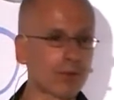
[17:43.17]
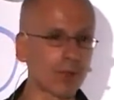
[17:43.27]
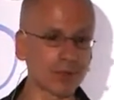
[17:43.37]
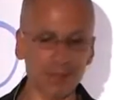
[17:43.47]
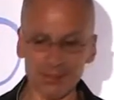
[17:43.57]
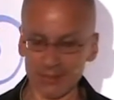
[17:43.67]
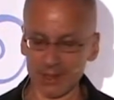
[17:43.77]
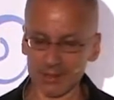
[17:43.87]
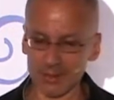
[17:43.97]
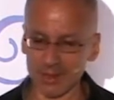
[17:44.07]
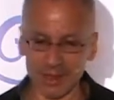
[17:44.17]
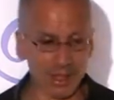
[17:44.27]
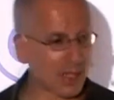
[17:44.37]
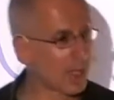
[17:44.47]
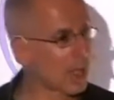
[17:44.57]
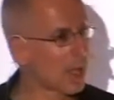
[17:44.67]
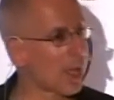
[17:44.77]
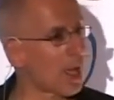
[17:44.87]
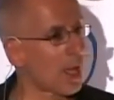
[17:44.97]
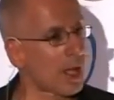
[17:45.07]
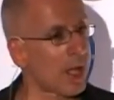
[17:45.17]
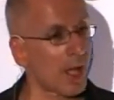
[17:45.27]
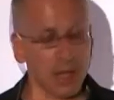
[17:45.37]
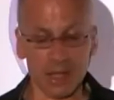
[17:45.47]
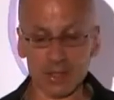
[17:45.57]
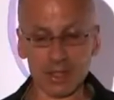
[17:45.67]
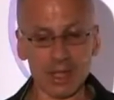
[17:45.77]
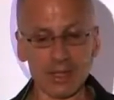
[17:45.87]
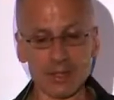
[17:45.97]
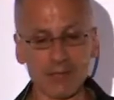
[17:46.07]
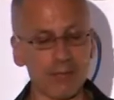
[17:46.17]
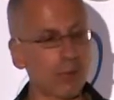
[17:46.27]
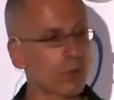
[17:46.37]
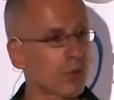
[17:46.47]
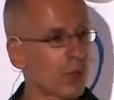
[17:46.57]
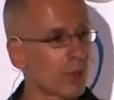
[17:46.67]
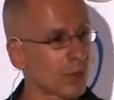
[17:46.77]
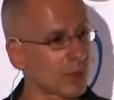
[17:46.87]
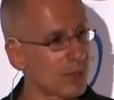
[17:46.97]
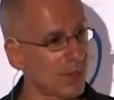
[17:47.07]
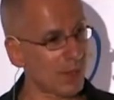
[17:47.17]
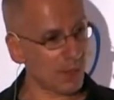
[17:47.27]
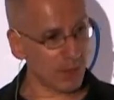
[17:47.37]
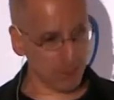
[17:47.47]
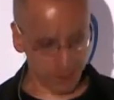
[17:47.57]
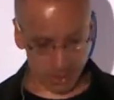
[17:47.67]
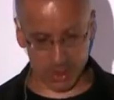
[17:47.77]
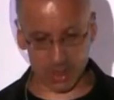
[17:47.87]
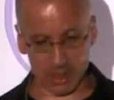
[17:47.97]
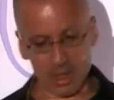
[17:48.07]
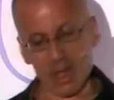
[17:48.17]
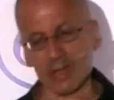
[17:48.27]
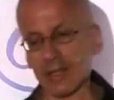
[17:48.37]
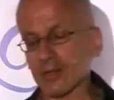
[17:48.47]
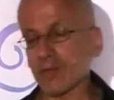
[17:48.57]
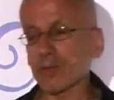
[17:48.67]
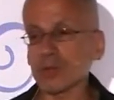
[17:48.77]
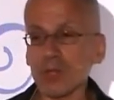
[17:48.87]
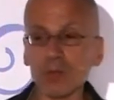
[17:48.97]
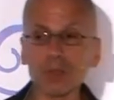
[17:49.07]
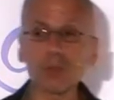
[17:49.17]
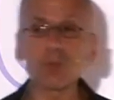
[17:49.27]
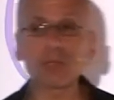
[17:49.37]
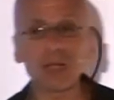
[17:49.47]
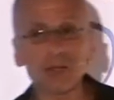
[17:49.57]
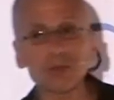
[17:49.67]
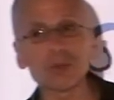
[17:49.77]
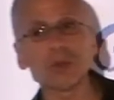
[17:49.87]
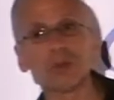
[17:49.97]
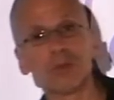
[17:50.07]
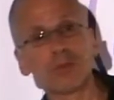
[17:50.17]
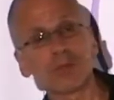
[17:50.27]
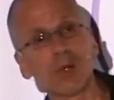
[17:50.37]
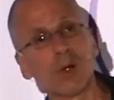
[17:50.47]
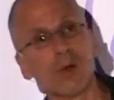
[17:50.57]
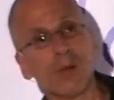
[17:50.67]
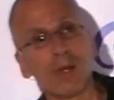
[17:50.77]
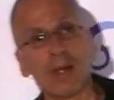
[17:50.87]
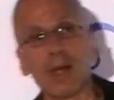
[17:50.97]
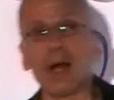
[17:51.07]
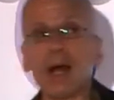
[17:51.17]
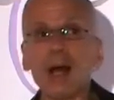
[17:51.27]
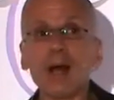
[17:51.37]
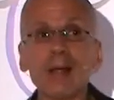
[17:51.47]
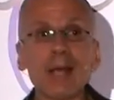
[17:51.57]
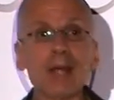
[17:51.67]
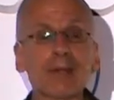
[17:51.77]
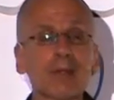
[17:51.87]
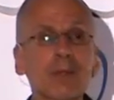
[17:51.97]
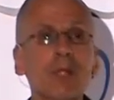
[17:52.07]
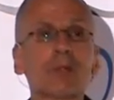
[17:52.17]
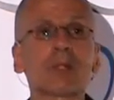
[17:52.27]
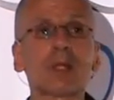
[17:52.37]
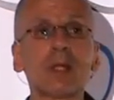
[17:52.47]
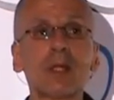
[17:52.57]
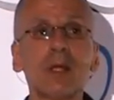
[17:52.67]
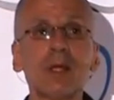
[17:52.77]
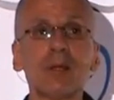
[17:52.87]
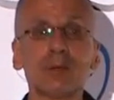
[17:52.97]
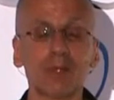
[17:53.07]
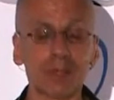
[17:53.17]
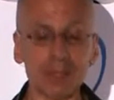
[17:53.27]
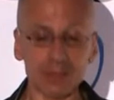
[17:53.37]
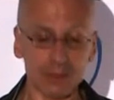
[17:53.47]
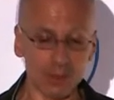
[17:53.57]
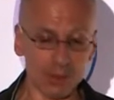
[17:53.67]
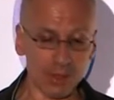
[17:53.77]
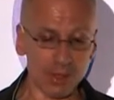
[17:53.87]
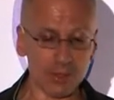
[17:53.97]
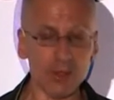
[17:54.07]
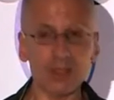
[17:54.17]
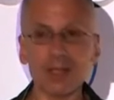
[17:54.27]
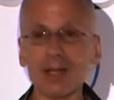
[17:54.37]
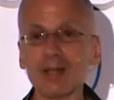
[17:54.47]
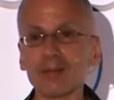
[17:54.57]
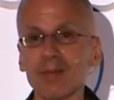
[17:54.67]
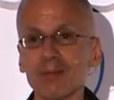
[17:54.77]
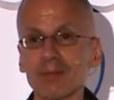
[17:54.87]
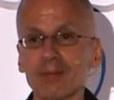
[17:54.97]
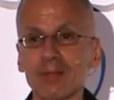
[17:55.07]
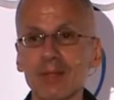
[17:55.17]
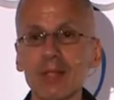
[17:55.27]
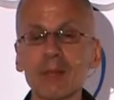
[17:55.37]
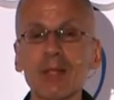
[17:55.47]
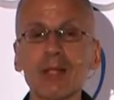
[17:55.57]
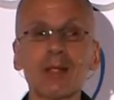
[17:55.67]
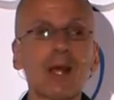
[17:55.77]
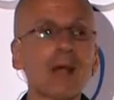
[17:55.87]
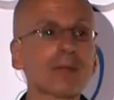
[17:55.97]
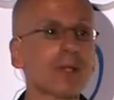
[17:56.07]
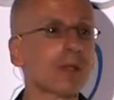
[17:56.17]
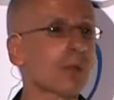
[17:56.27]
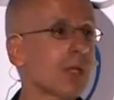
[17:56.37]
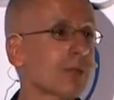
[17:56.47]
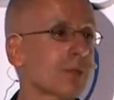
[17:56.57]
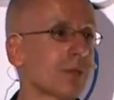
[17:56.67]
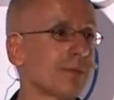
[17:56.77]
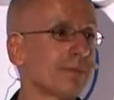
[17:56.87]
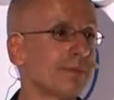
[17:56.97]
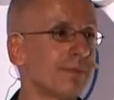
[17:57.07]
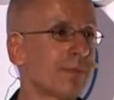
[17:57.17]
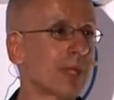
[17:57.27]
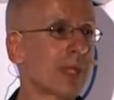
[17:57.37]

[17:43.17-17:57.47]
So that's actually is the, uh, is the future of what, uh, okay, that's the future of what we would like to do. So uh, yeah, so basically, uh, organized stalking, electronic harassment. Would uh, anyone any, ask any question?